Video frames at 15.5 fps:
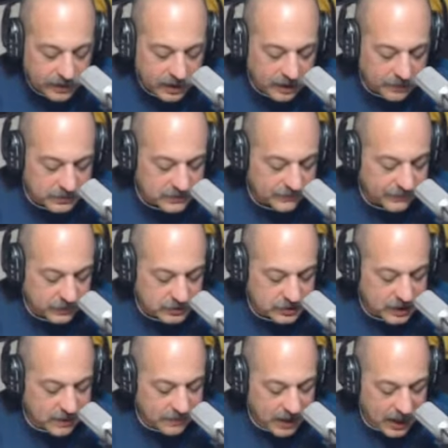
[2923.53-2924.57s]
It was the first
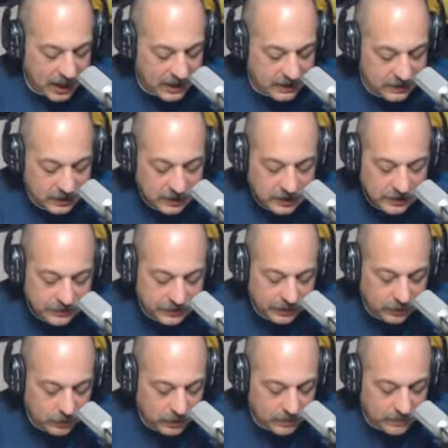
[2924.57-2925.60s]
time I had to
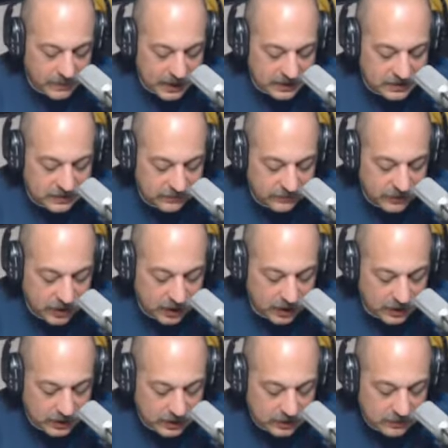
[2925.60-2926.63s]
deal with a massive
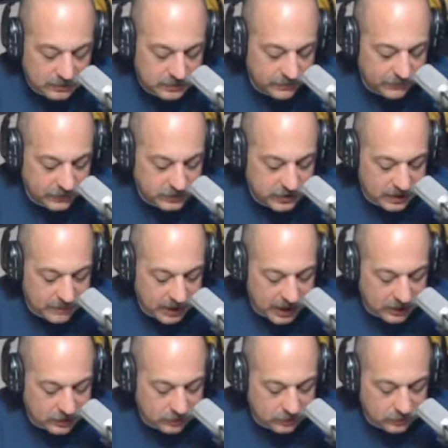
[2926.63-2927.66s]
cut. It was the first time I
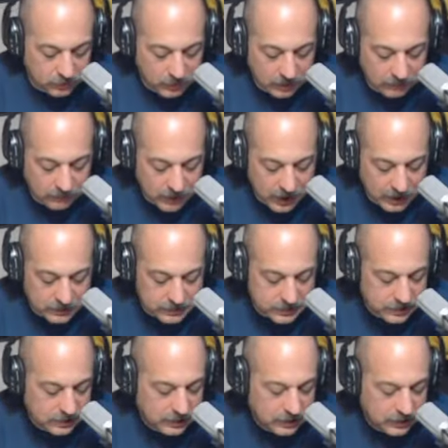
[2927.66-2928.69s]
had to go 12
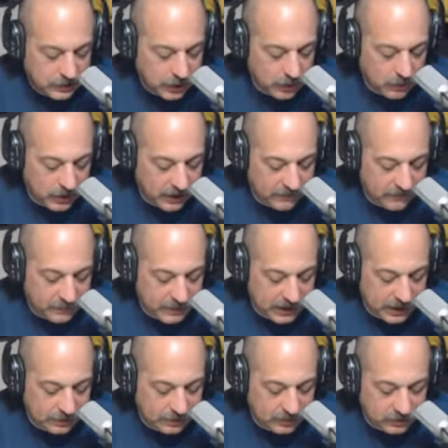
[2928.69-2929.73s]
rounds. Knowing I've been
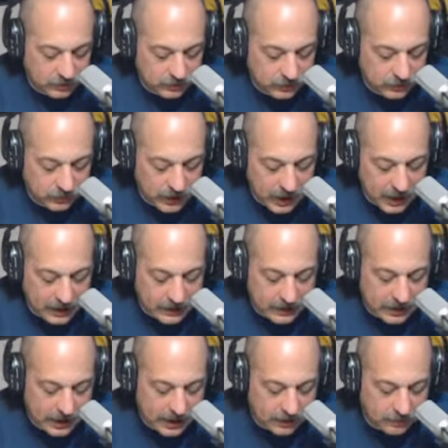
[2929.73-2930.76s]
able to do that,
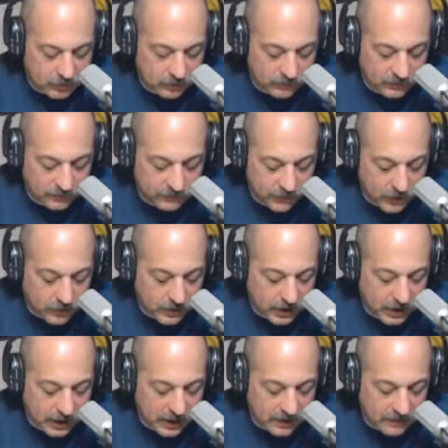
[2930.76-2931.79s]
now moving forward,
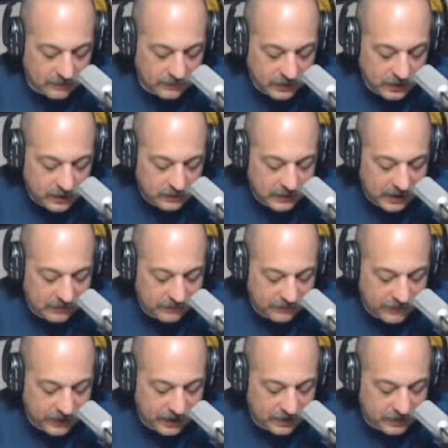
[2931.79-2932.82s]
I have that
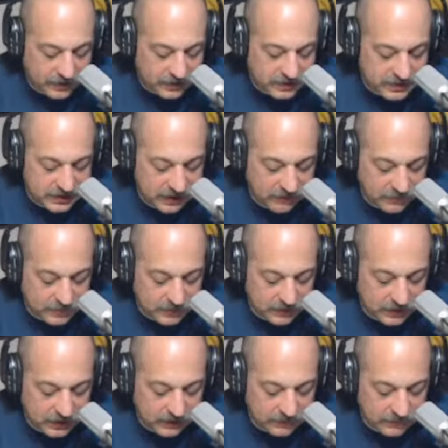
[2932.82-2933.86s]
faith and the
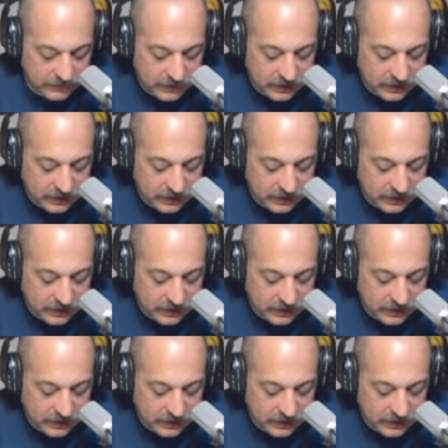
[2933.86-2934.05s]
self-belief.